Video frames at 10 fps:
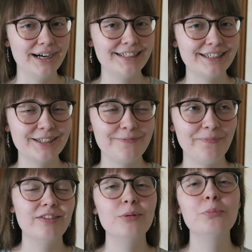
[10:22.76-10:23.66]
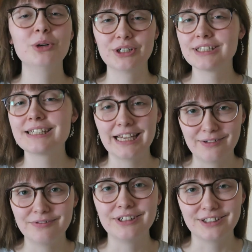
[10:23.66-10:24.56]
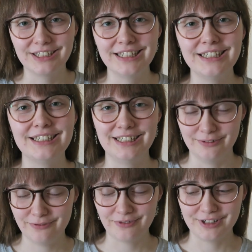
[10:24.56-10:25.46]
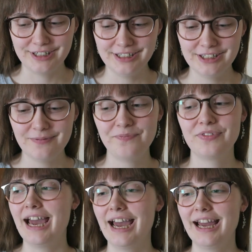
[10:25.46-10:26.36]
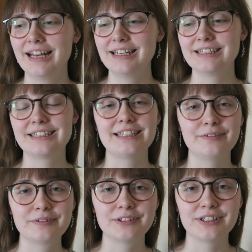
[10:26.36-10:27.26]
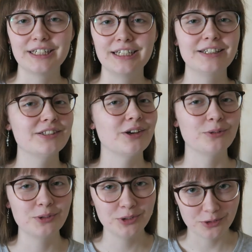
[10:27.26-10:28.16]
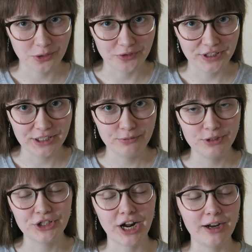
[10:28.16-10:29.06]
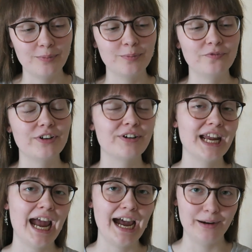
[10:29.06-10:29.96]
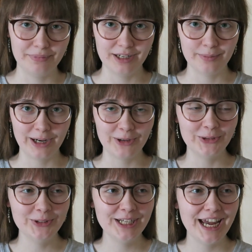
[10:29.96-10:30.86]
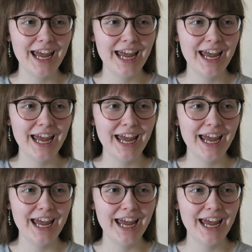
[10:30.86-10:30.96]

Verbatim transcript: But the book is definitely different and it's definitely its own story, which I'm very happy about.